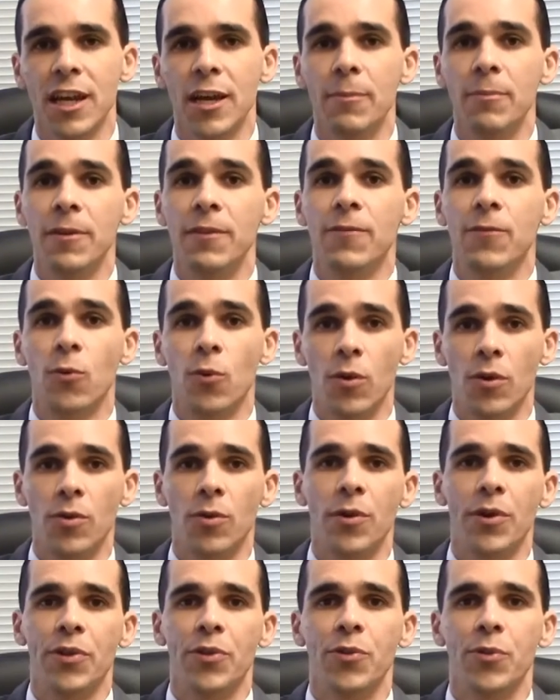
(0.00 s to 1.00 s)
before
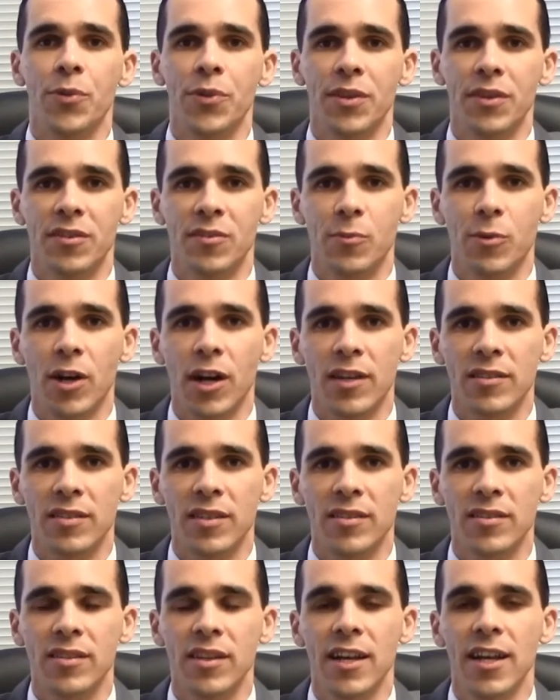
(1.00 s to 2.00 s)
going through with this
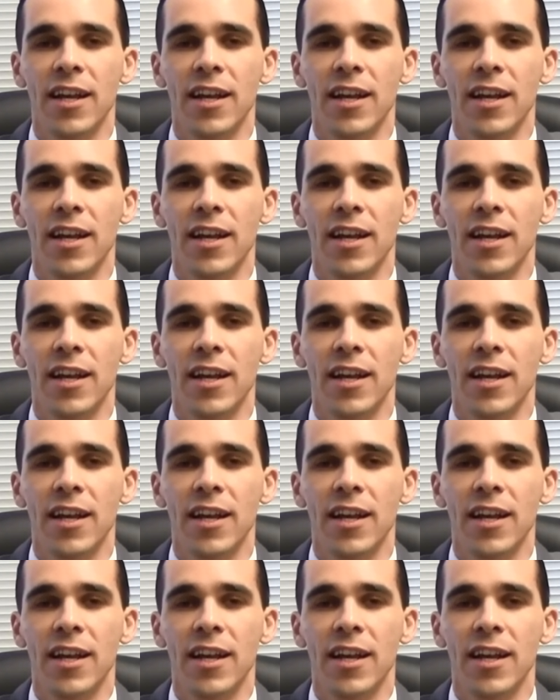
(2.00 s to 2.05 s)
process